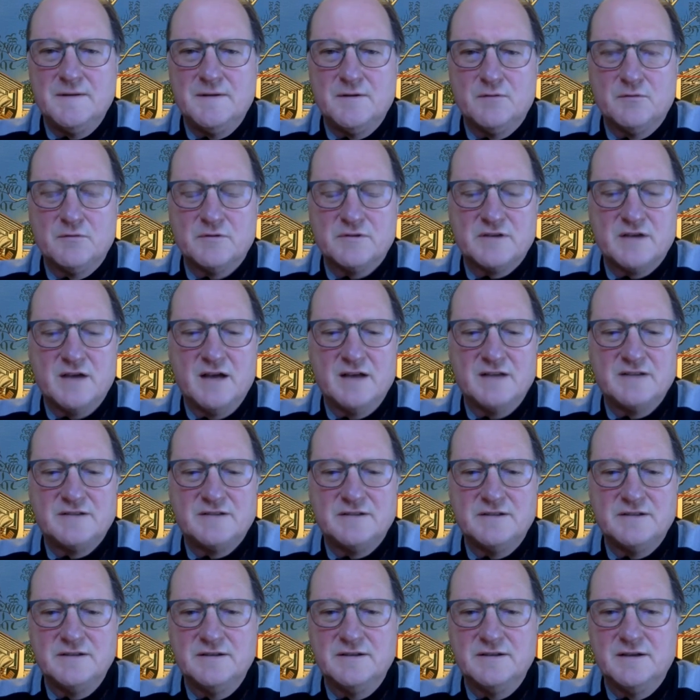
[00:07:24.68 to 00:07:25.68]

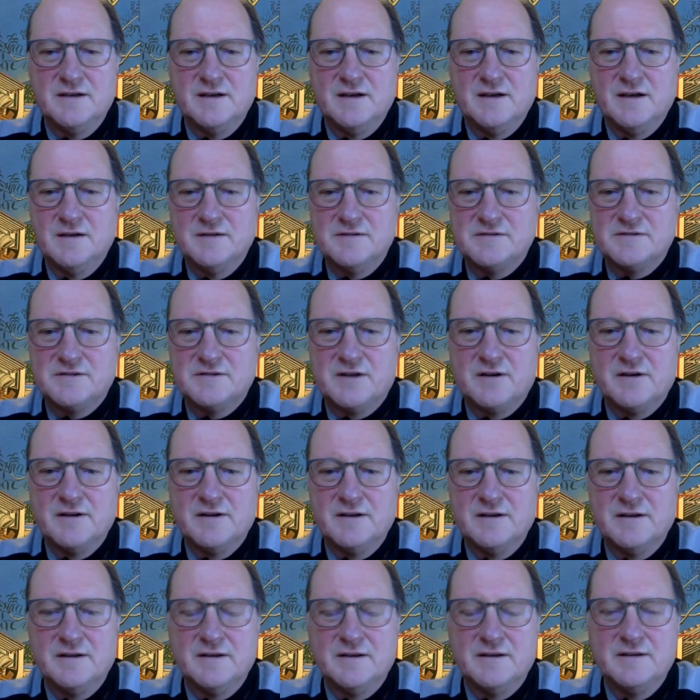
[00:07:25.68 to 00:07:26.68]
Wisconsin
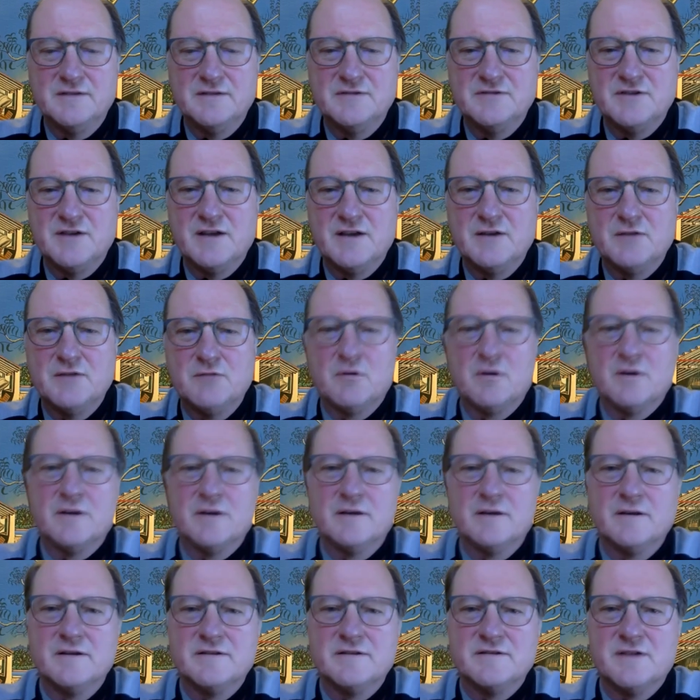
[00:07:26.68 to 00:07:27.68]
starting in January
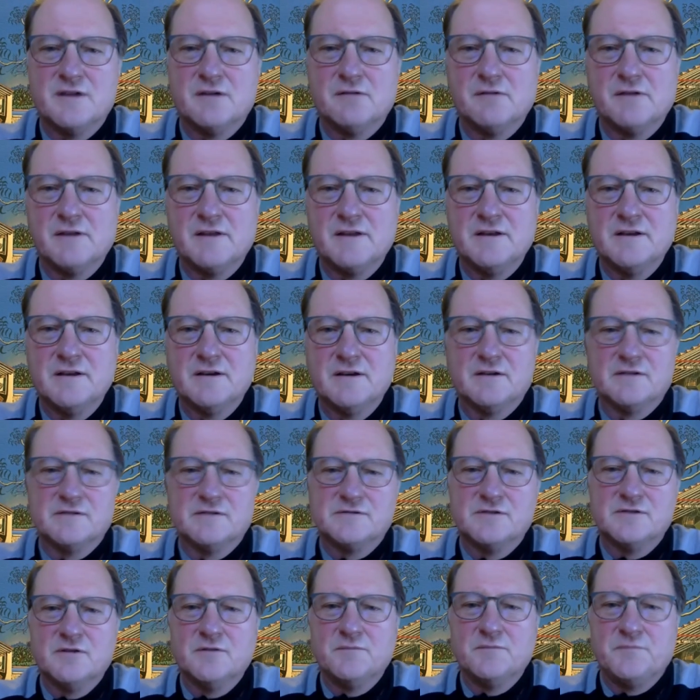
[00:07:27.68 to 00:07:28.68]
and is already here.
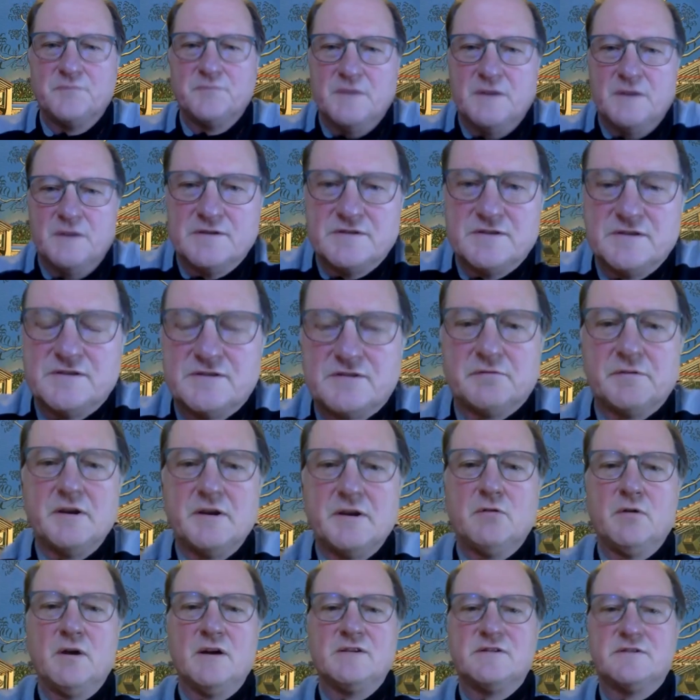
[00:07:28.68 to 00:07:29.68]
So here's his three
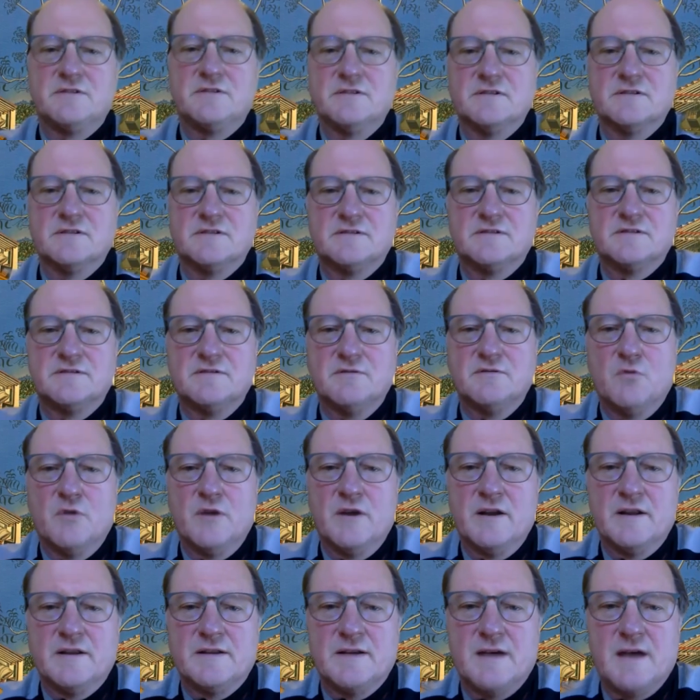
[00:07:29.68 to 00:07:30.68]
questions,
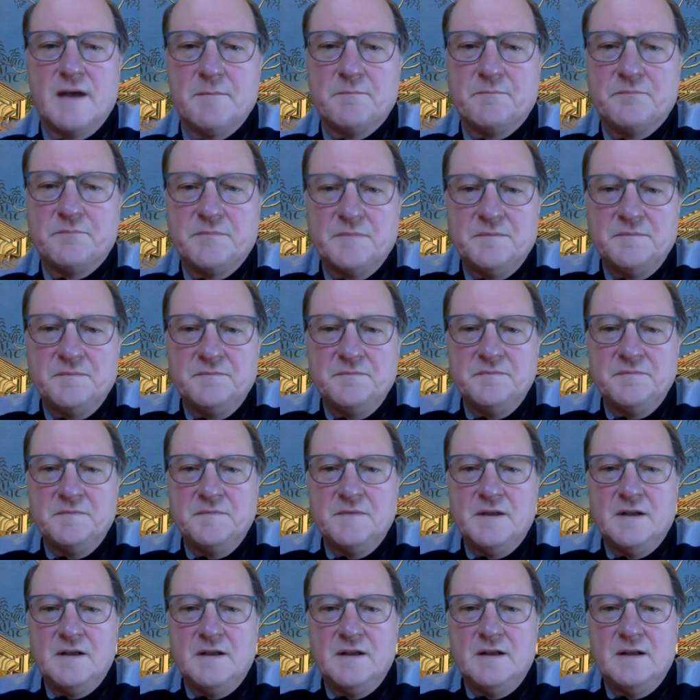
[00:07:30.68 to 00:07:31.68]
one at a time.
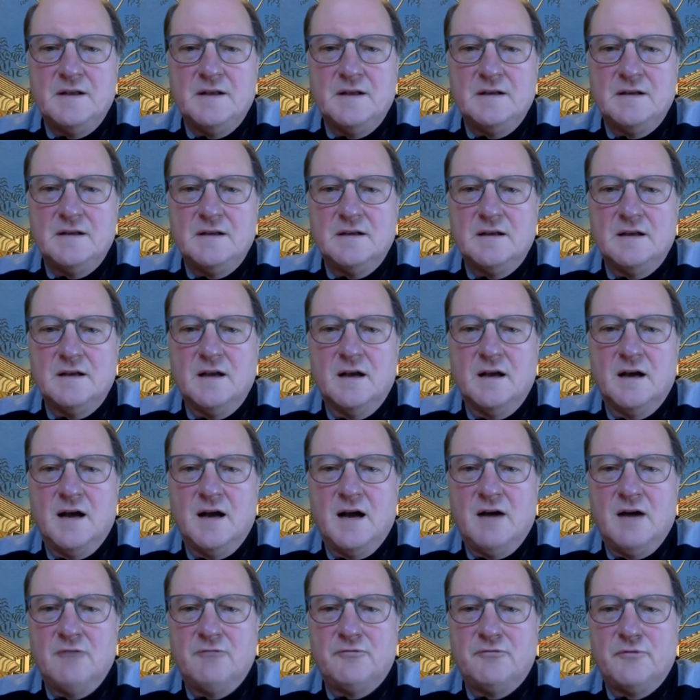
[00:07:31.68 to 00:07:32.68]

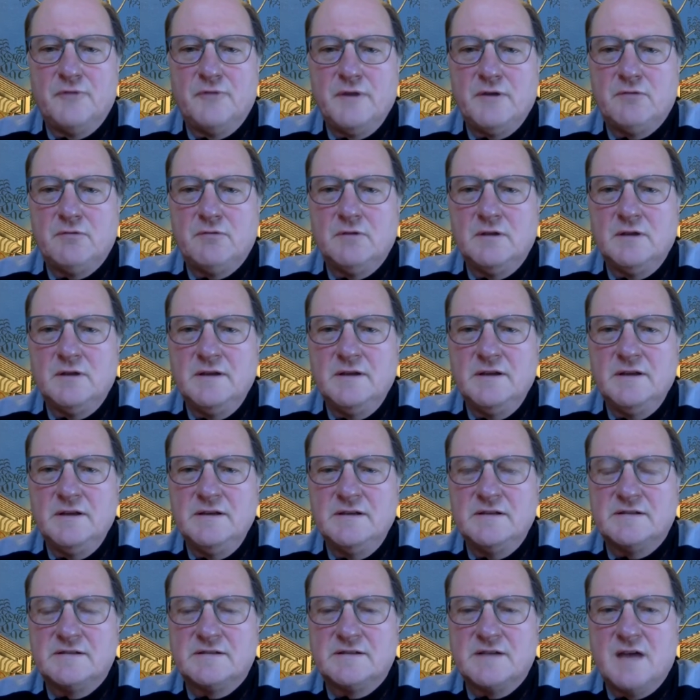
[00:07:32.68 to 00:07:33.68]
How frequently
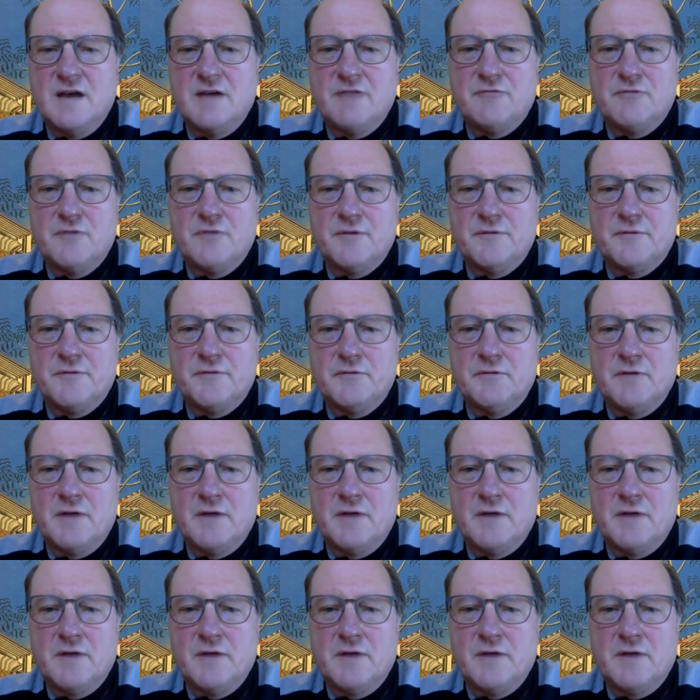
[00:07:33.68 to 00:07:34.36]
do software for